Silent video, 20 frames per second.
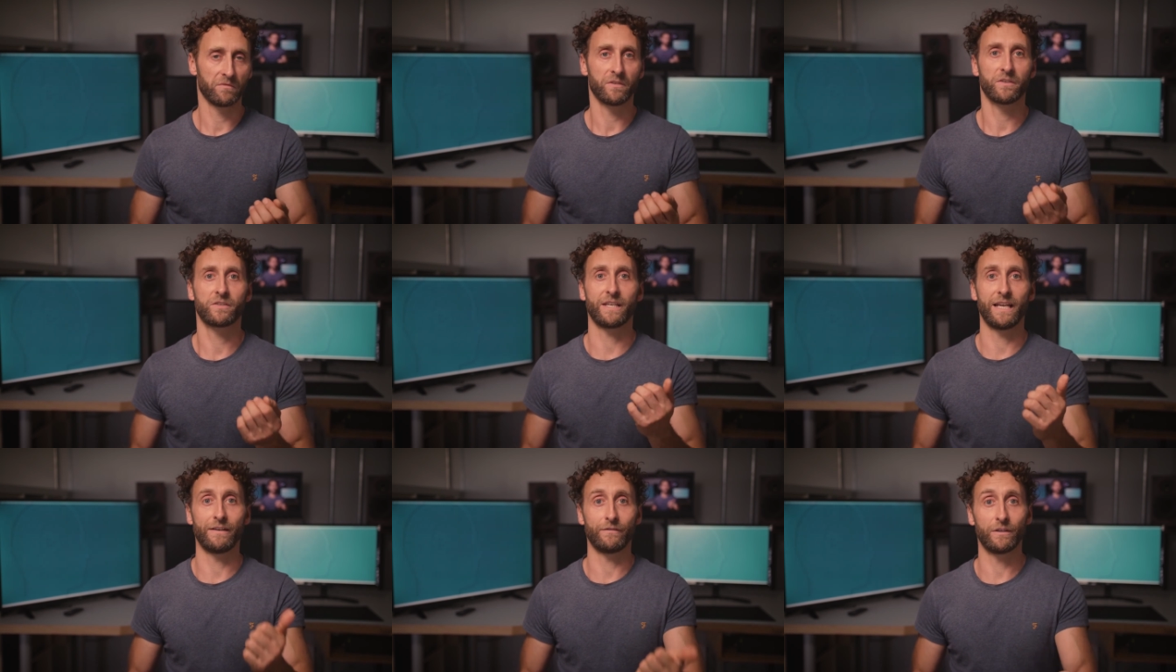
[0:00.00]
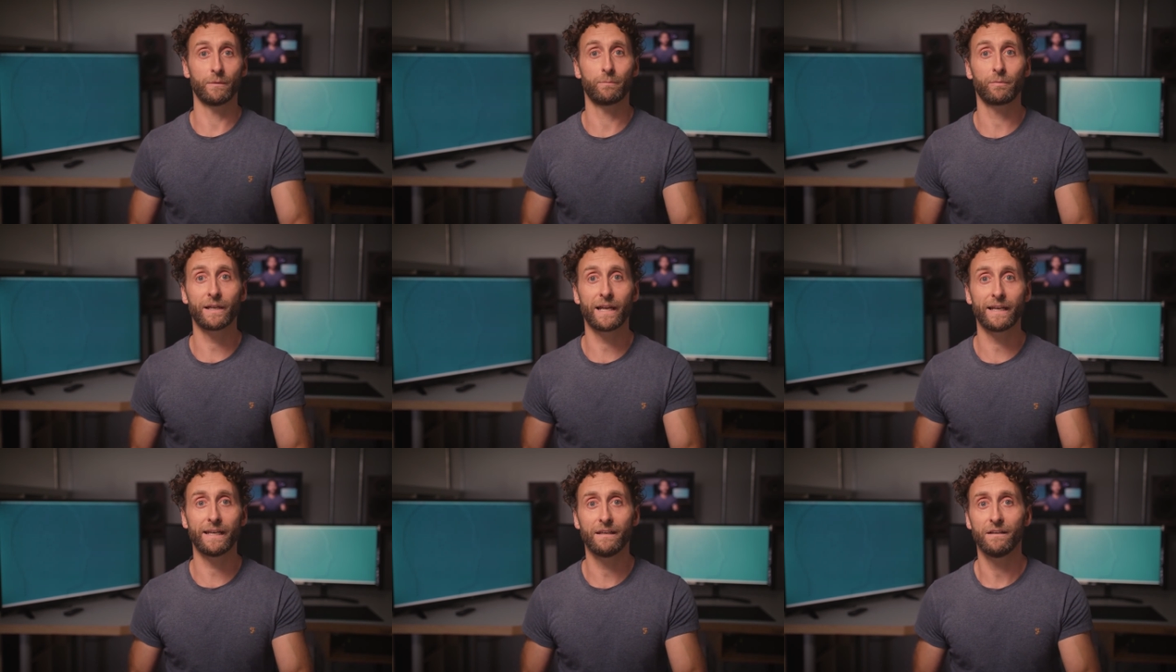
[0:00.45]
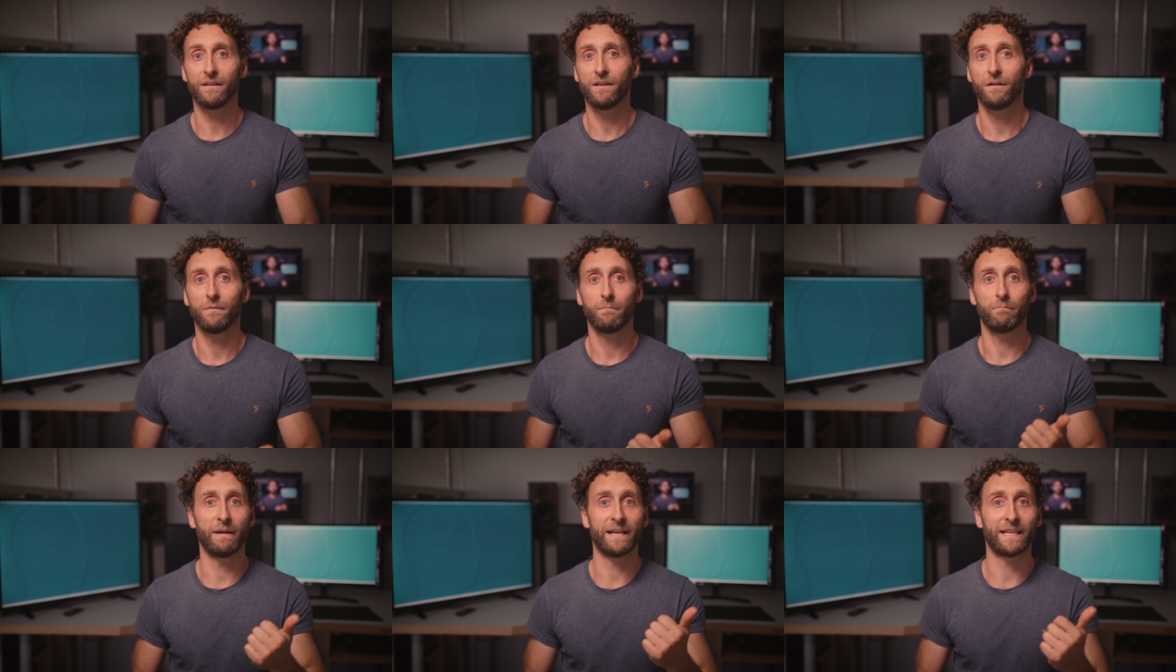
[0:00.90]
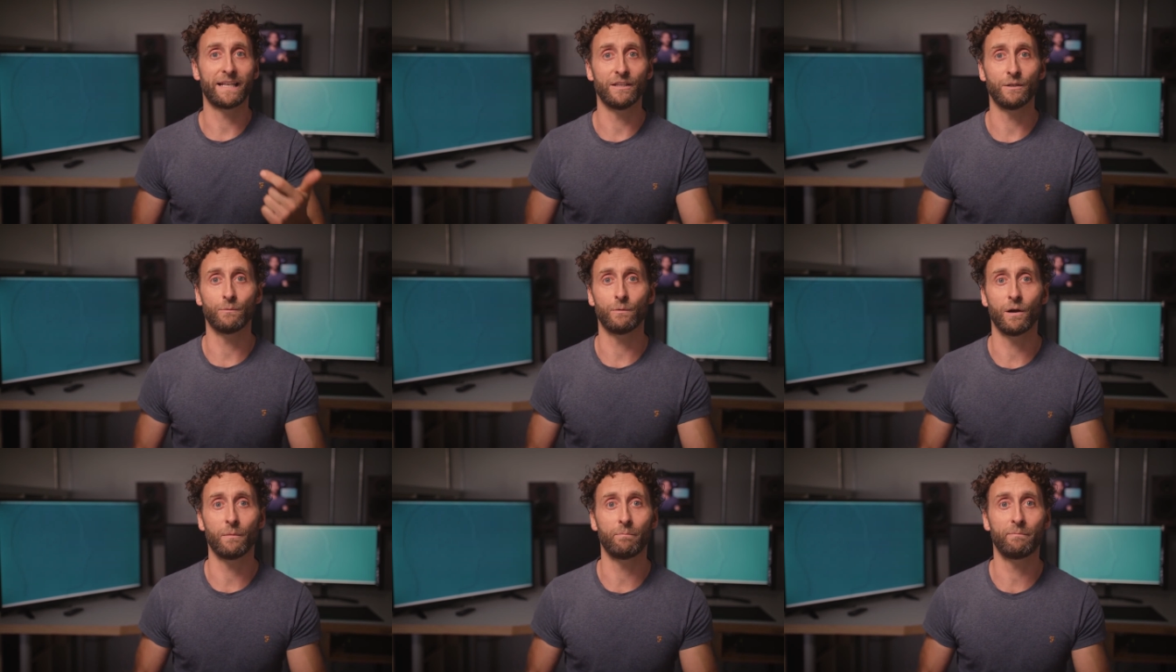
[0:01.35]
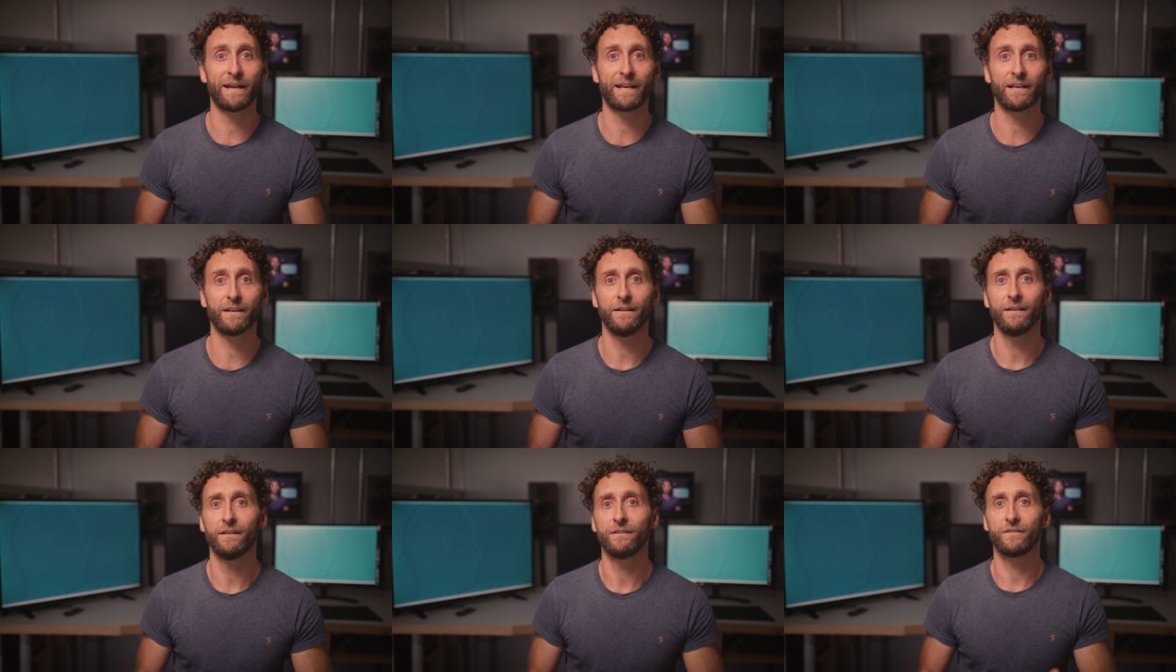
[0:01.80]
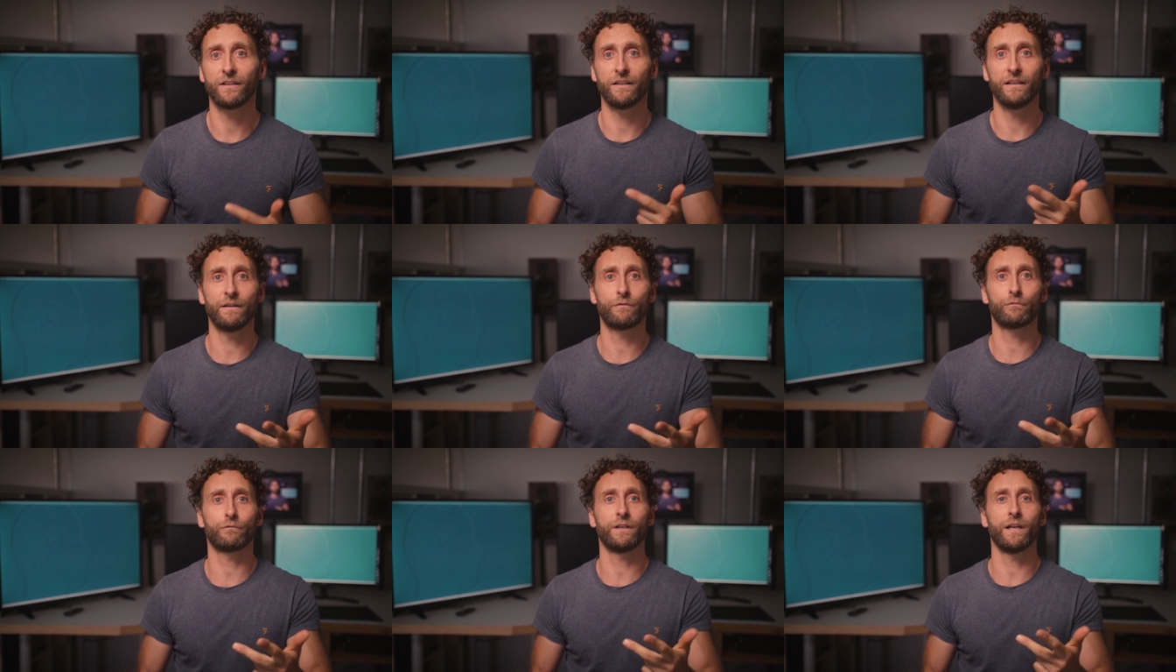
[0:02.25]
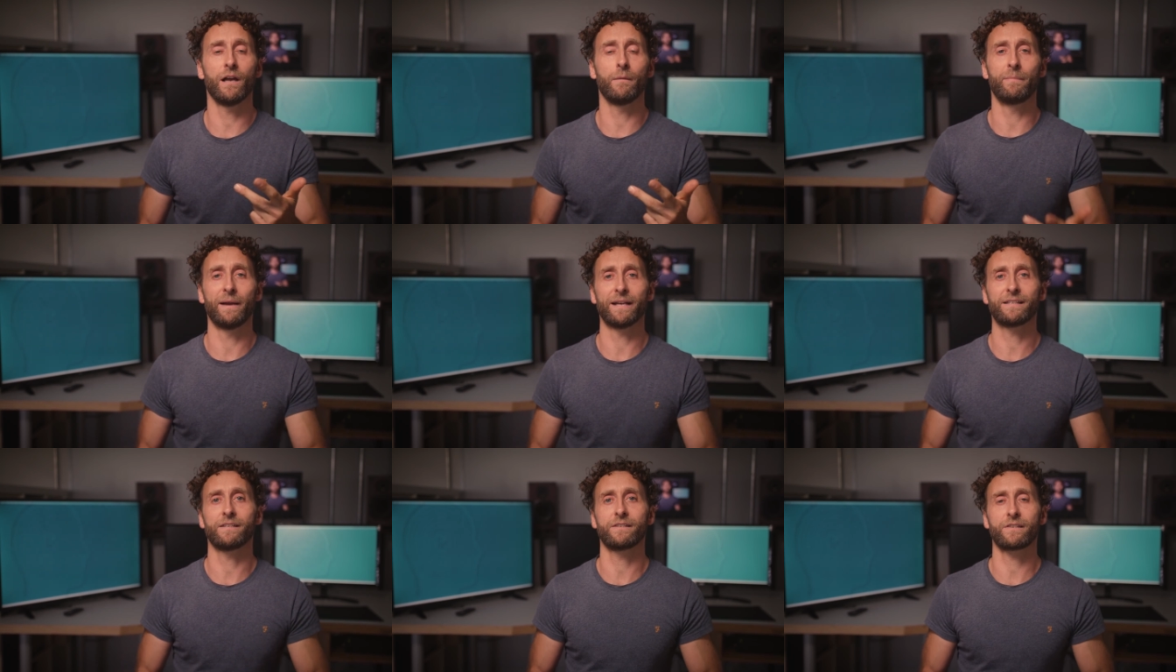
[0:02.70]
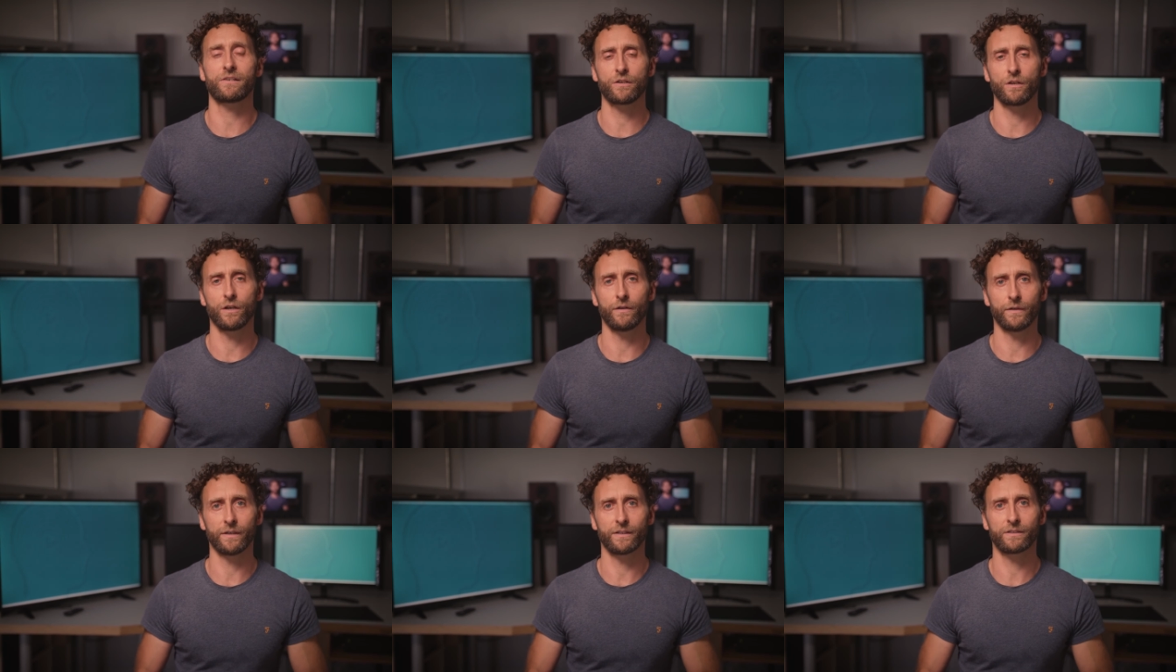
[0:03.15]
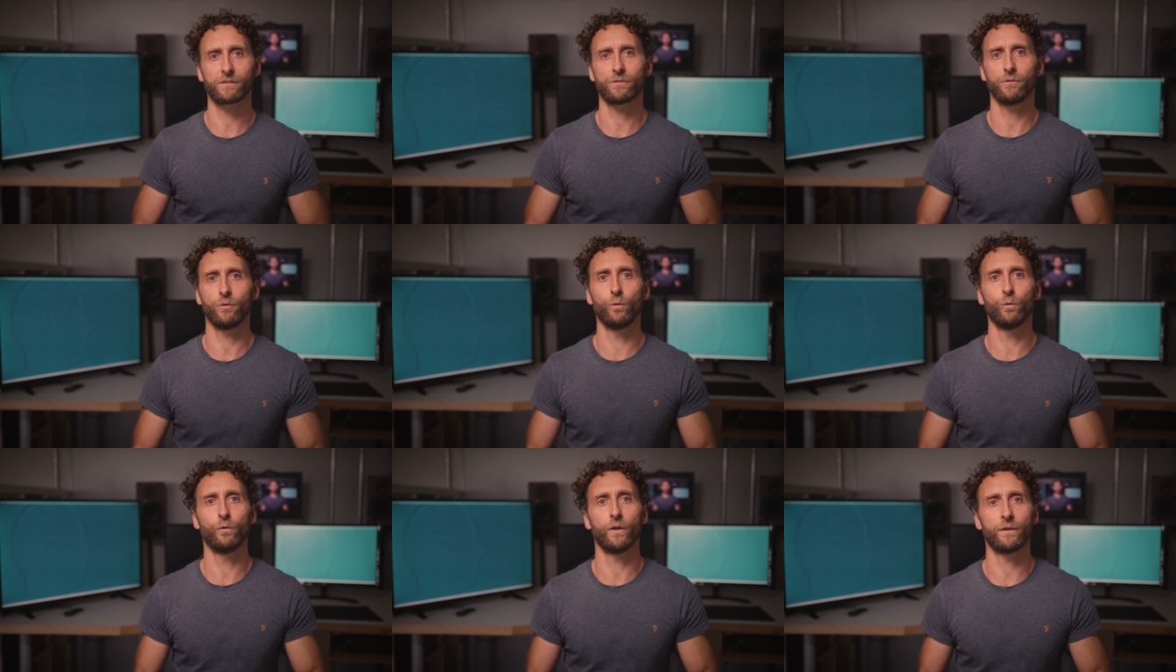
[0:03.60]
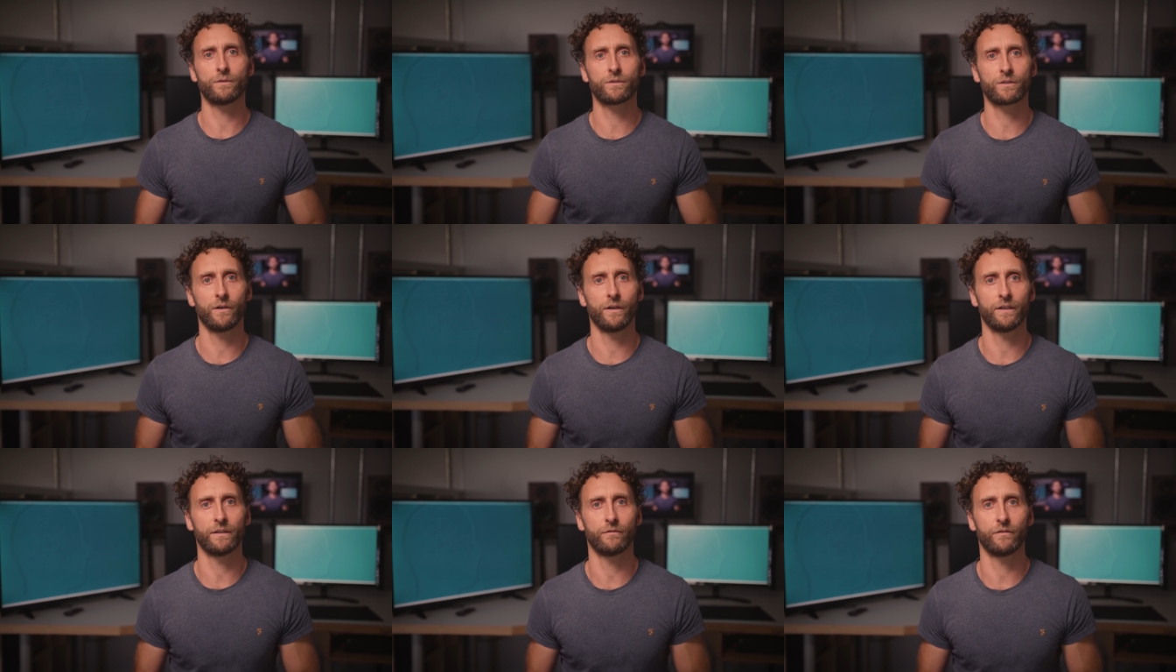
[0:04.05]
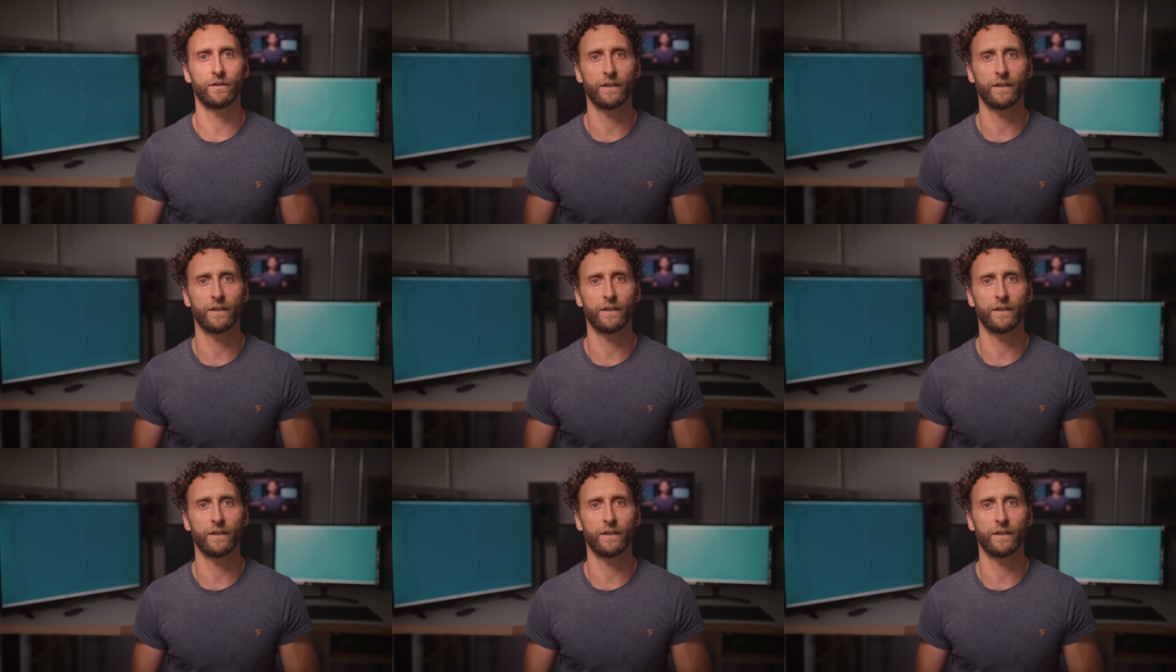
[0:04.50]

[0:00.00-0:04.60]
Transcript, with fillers: Saving the planet, making the world better, delivering a better service, all those kind of